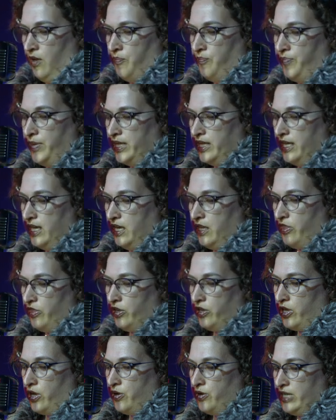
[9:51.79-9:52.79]
Billy the
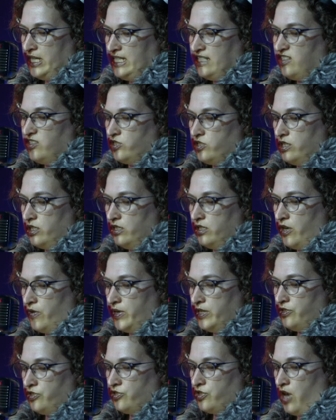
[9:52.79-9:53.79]
goat is still
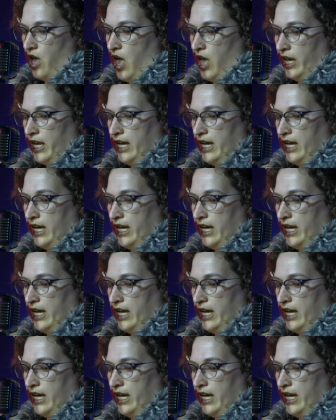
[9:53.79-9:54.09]
going strong,